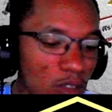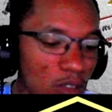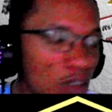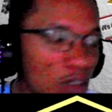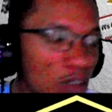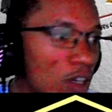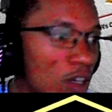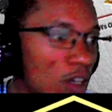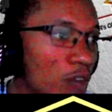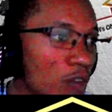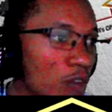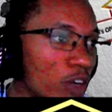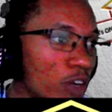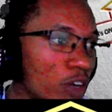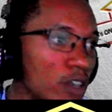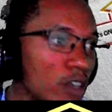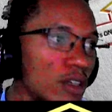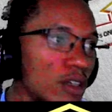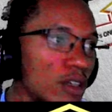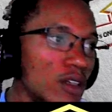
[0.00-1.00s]

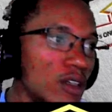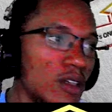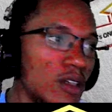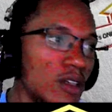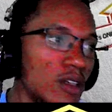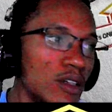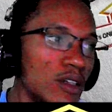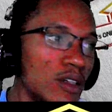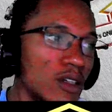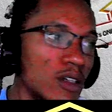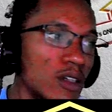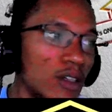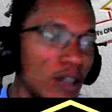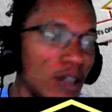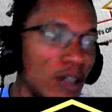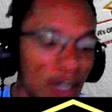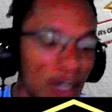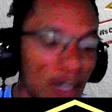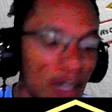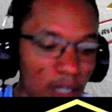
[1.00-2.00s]
govern
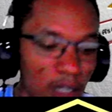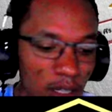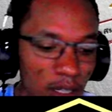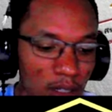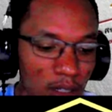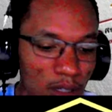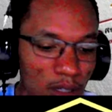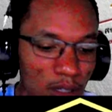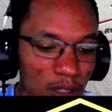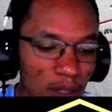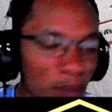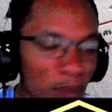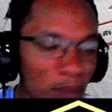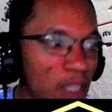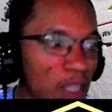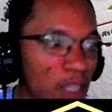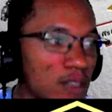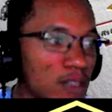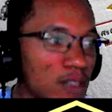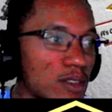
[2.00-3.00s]
and then
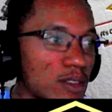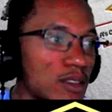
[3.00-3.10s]
ment.